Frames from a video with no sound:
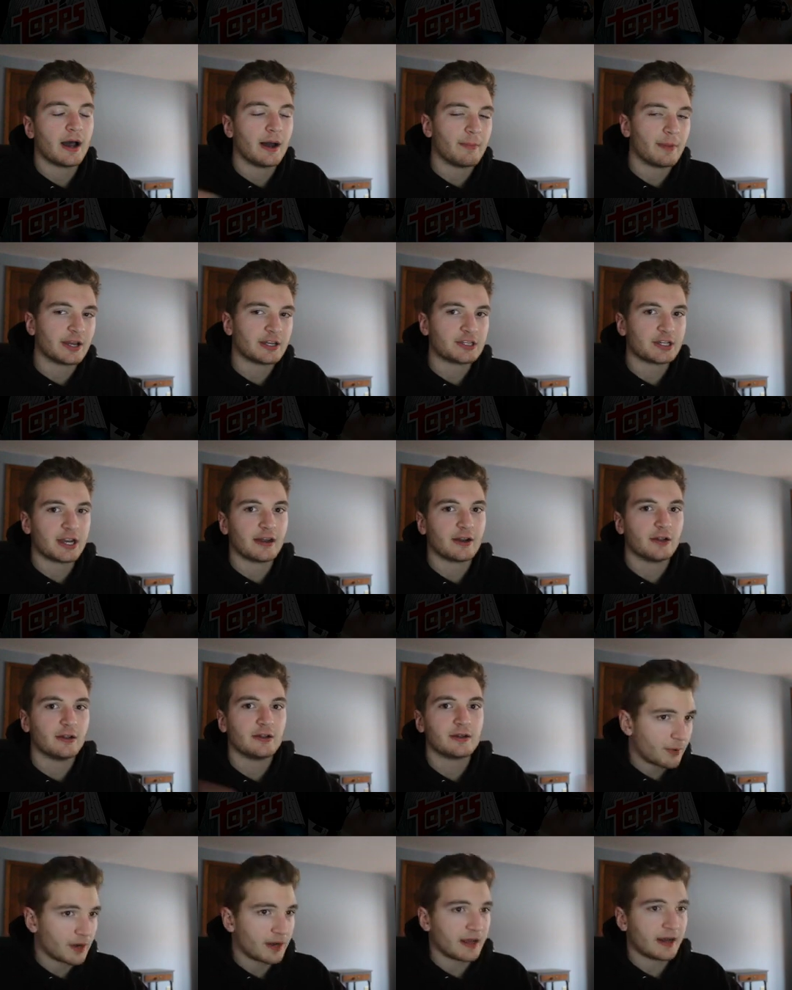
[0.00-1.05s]
on my channel.
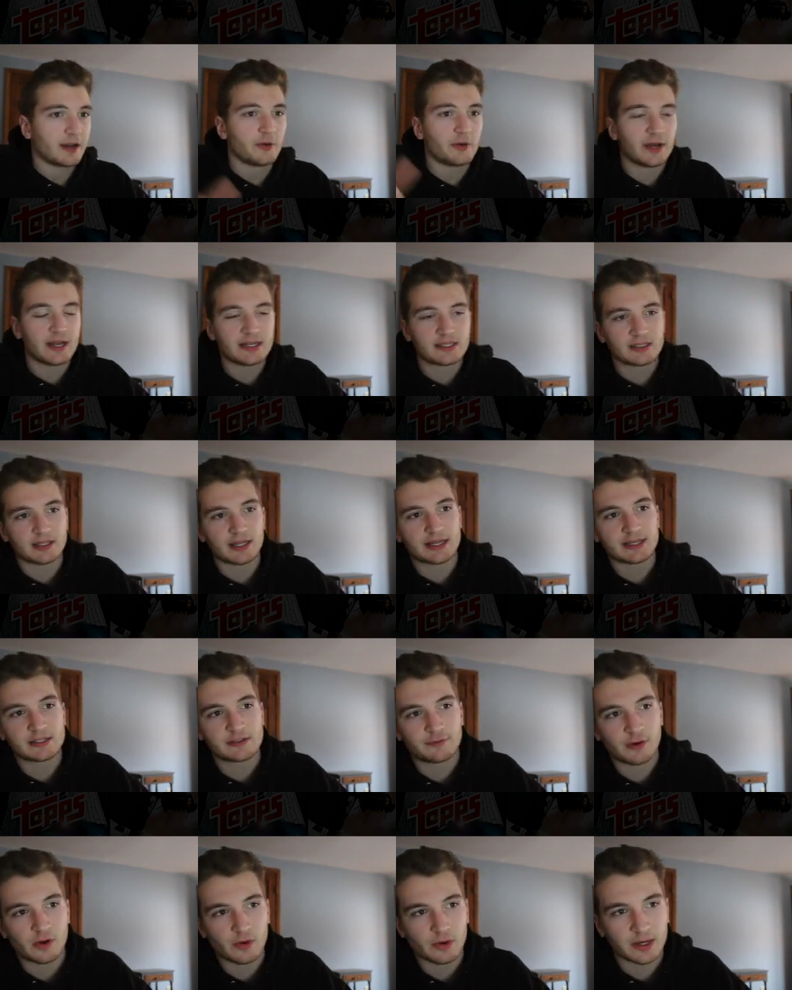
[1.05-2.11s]
But anyways, let's
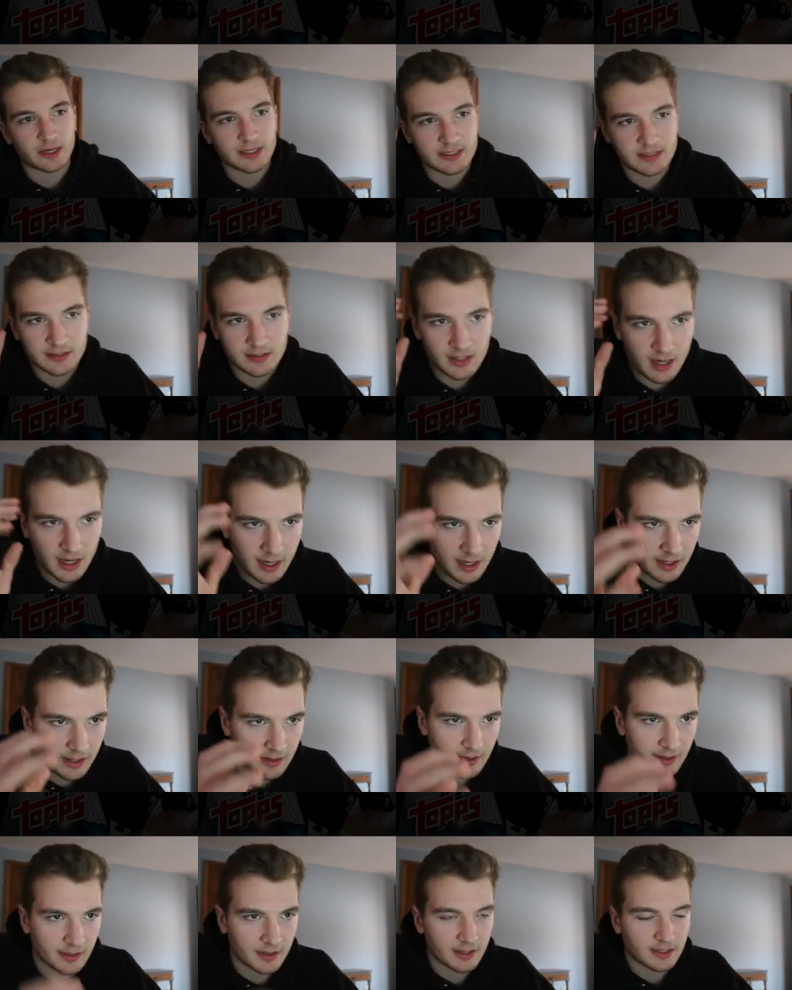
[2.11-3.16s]
focus
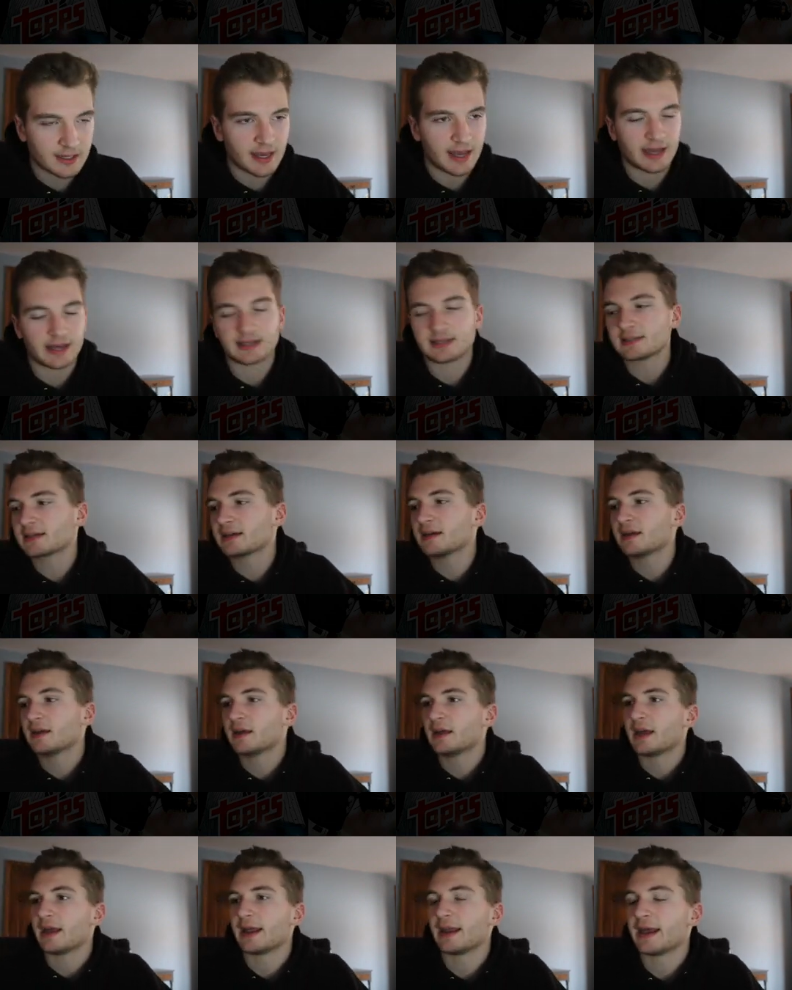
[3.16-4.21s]
on the task
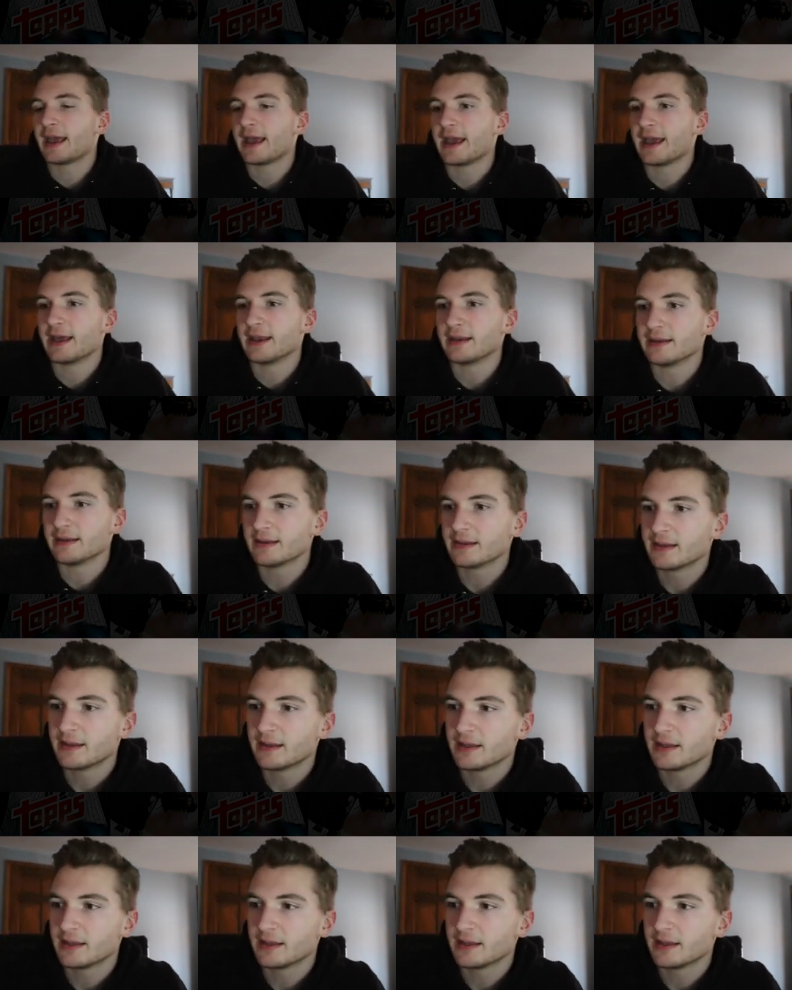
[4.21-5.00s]
at hand.